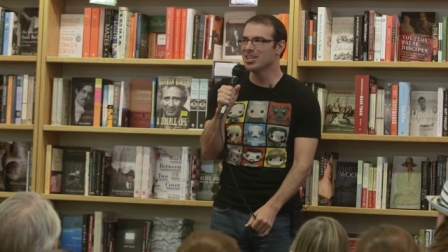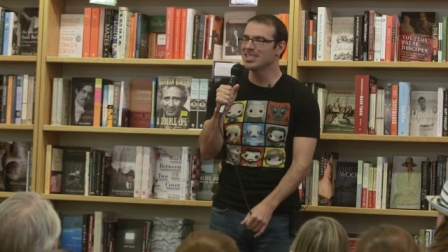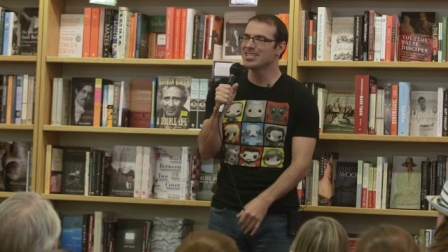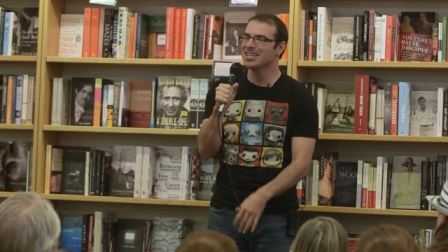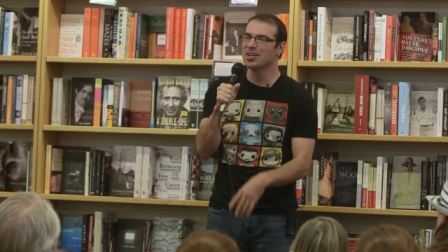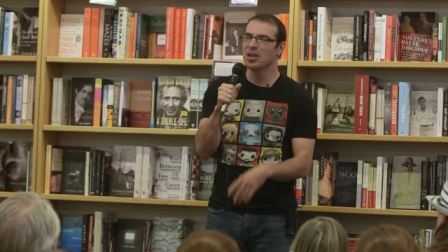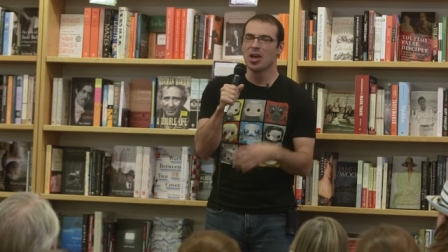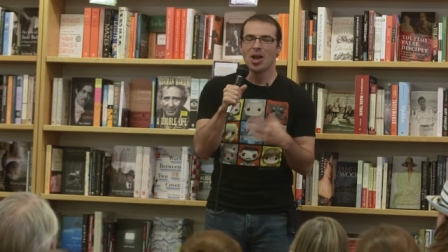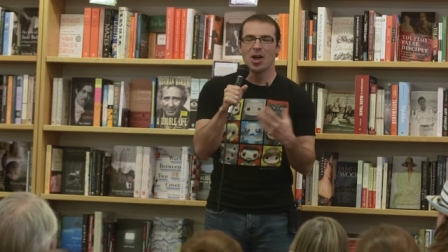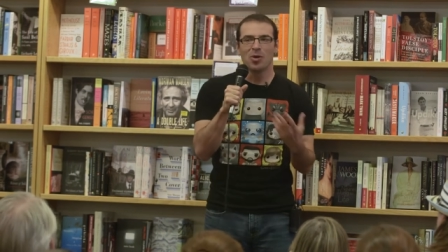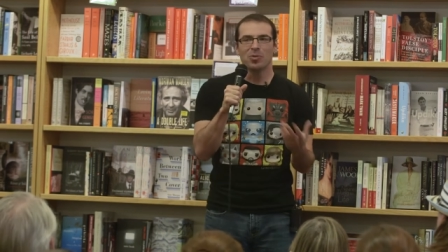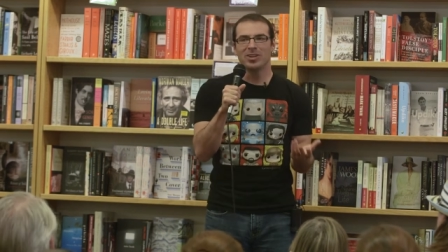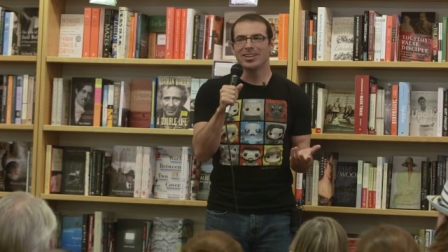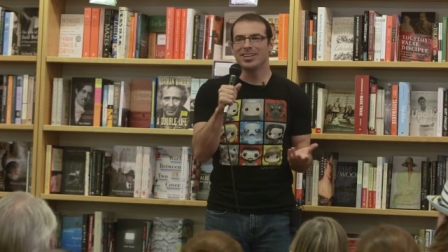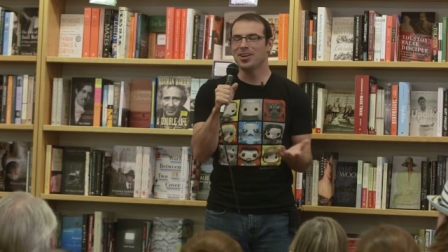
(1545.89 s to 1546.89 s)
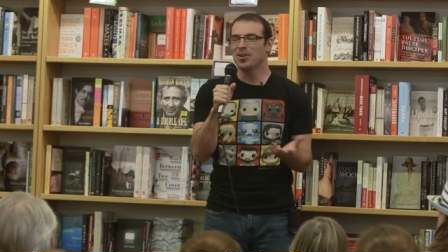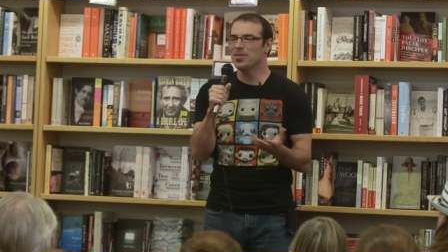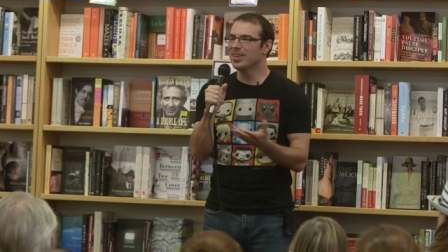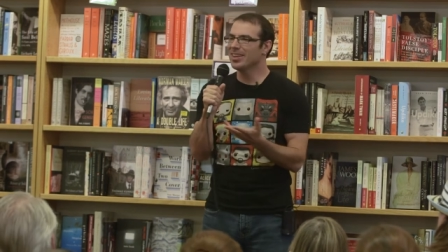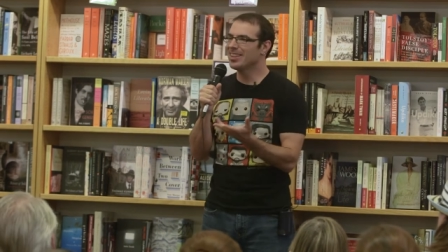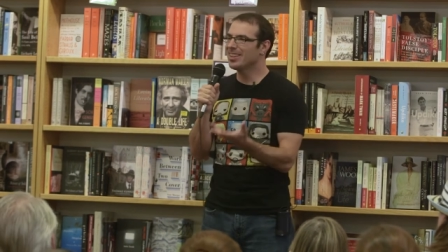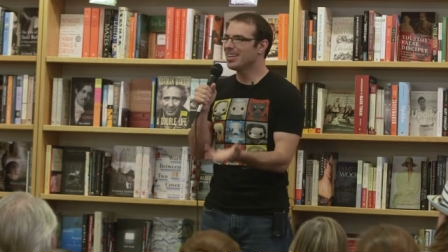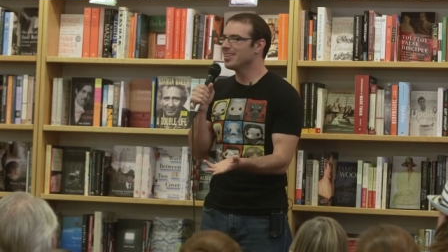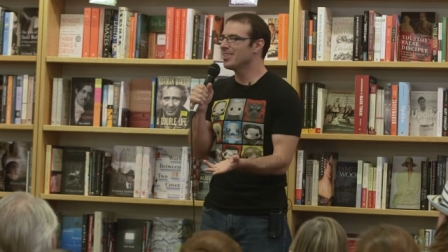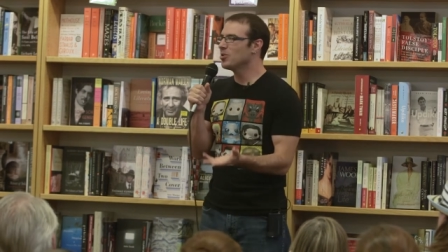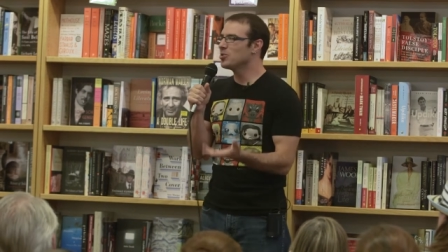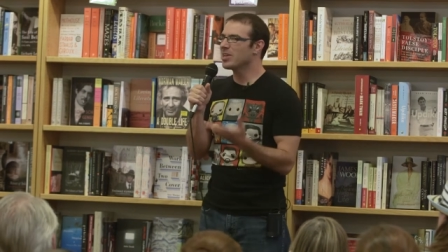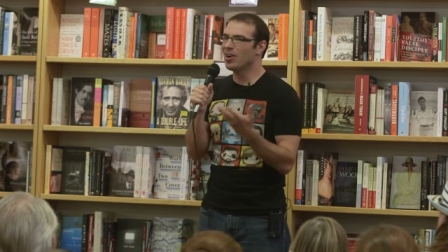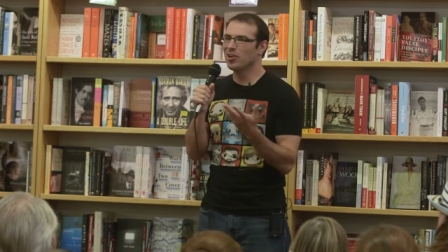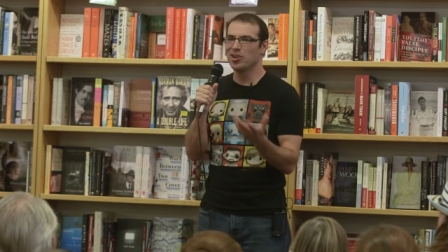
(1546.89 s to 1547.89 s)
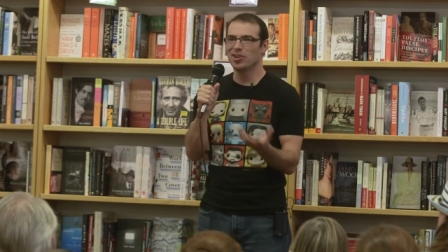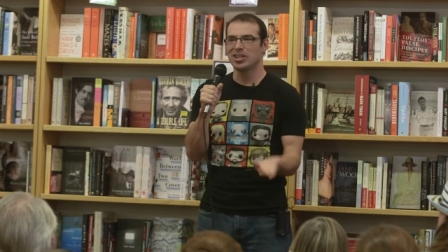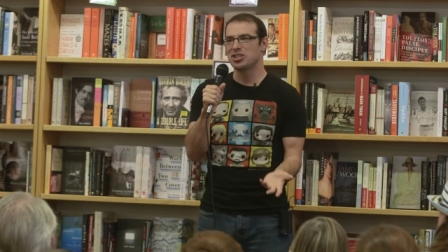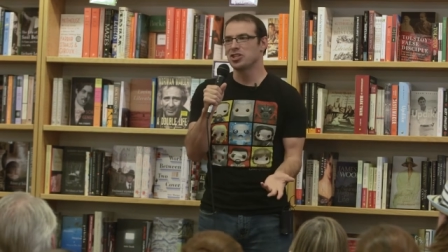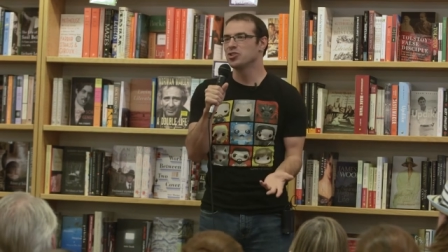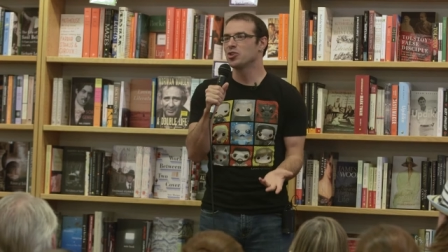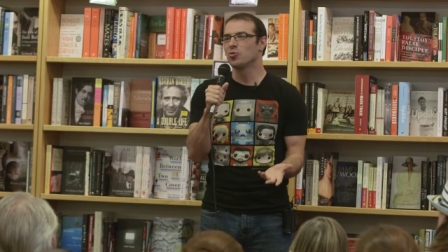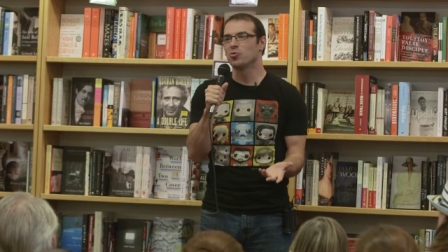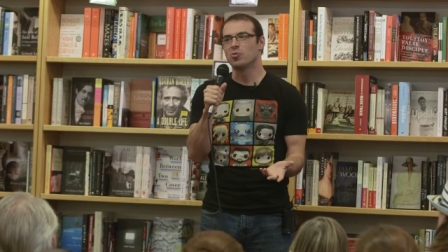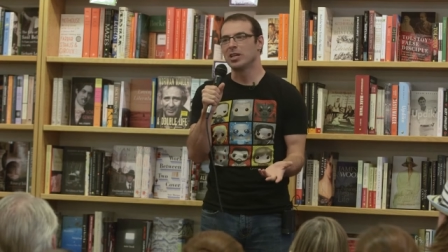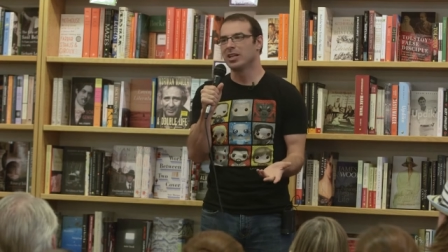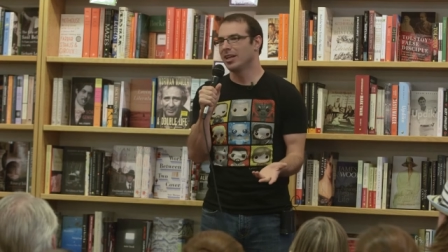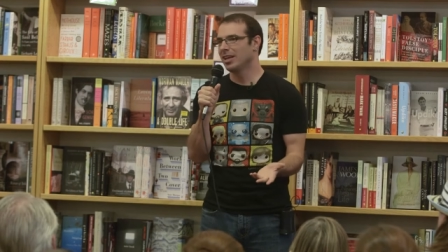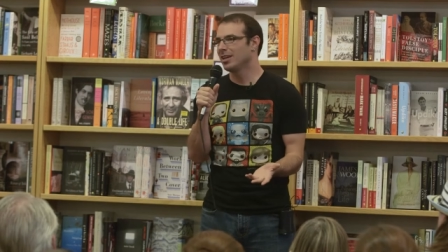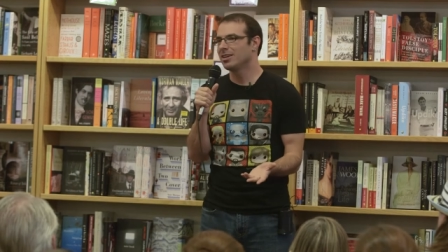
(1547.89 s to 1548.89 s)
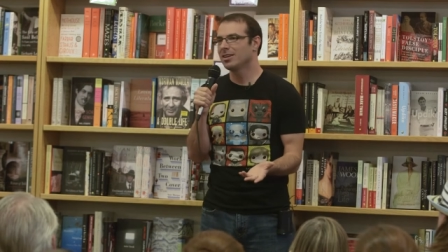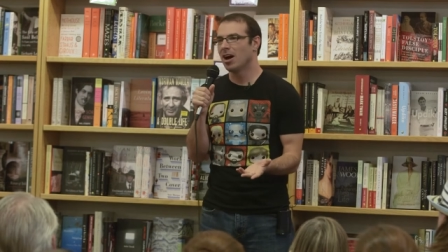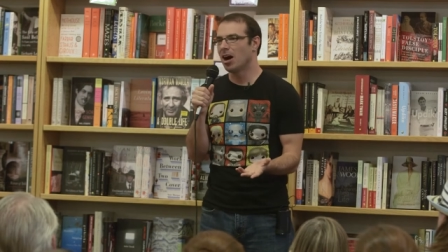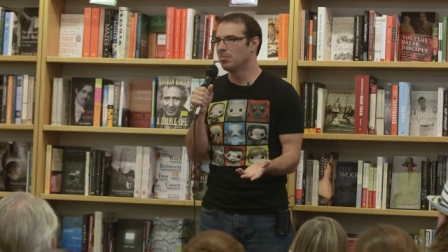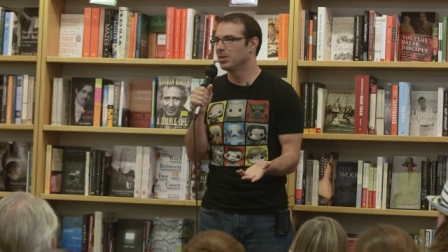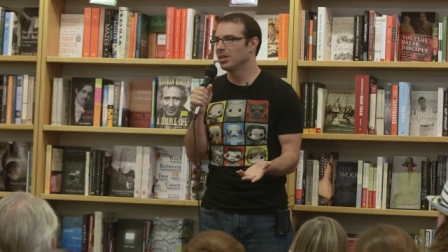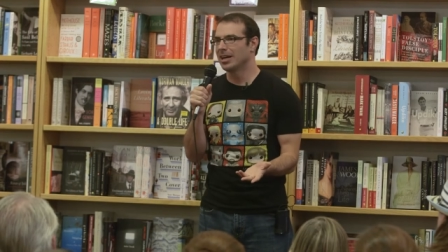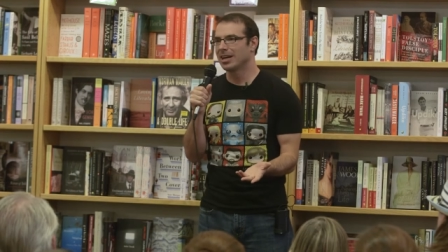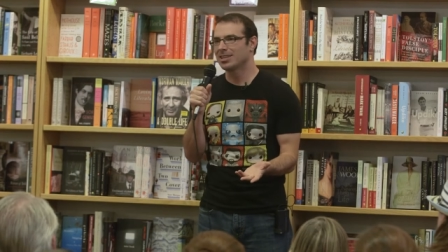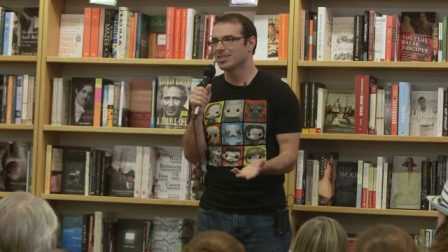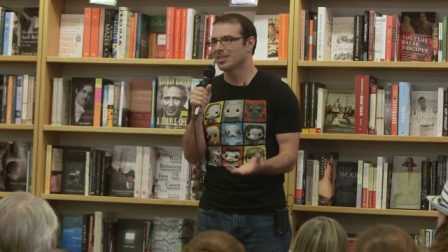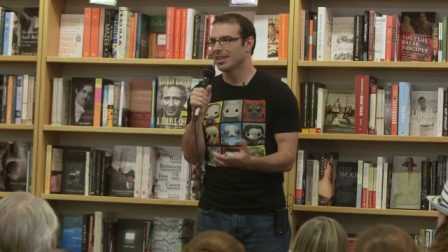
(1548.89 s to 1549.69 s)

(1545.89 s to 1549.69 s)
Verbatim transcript: He's like, well, you know, that, that, those calculations are really complex.